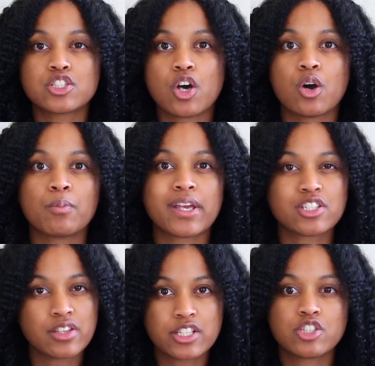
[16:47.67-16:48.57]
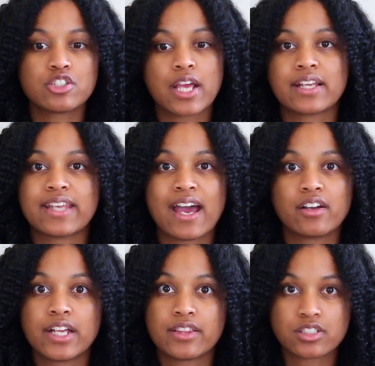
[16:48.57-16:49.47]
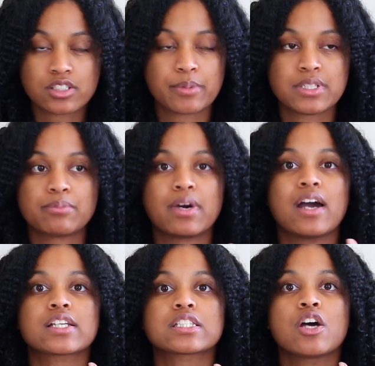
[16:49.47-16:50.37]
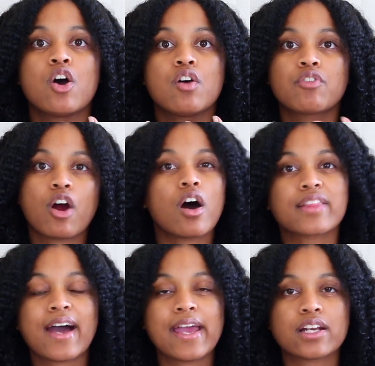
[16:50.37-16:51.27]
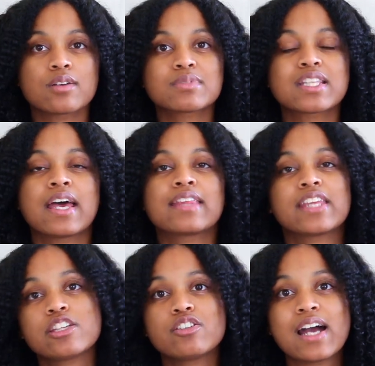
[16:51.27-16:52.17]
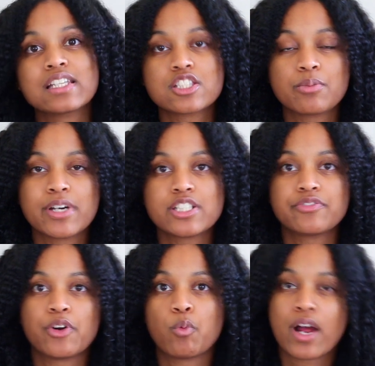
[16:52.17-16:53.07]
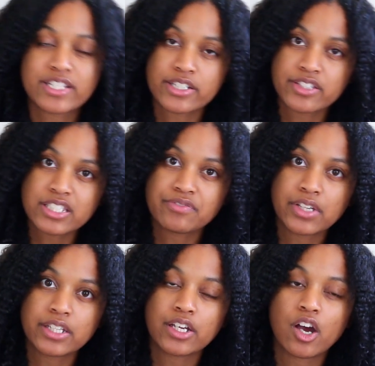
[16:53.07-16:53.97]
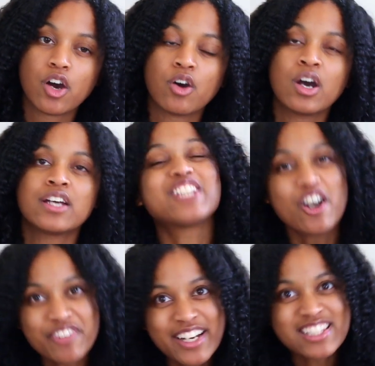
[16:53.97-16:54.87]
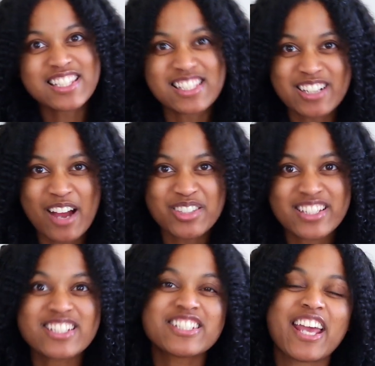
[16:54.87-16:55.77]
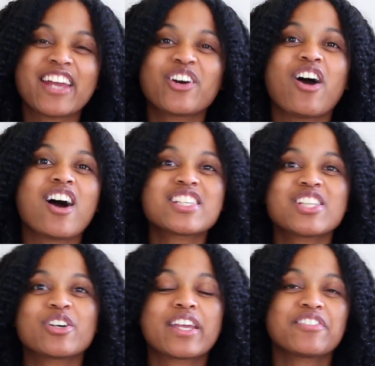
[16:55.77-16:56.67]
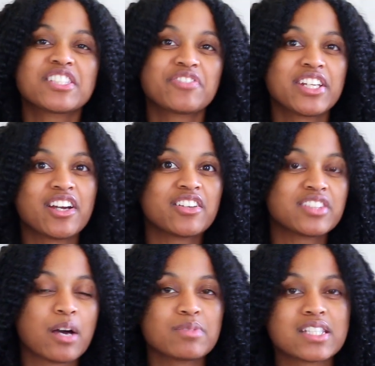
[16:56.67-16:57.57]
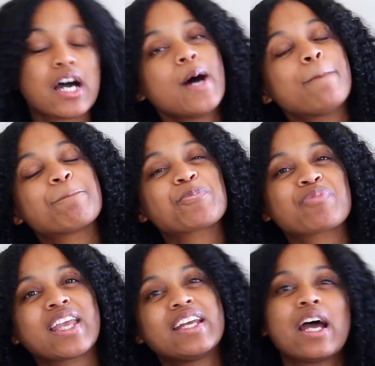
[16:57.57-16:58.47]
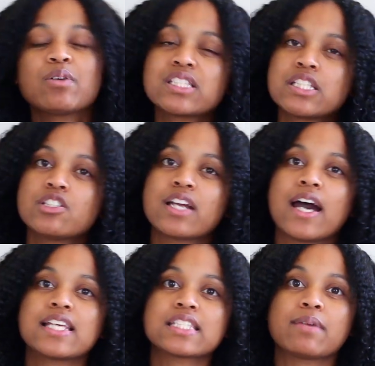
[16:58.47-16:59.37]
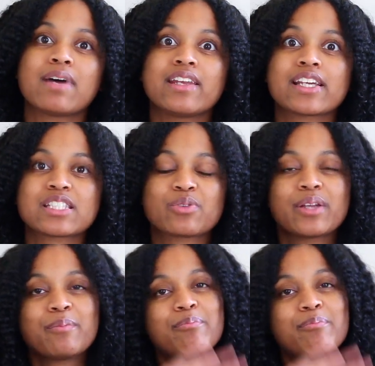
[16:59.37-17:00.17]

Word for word: so make sure that you check down in the description box for all the items Thank you guys so much for watching this video. Don't forget to subscribe to this channel. Also, give this video a thumbs up. And I will see you guys in my next one.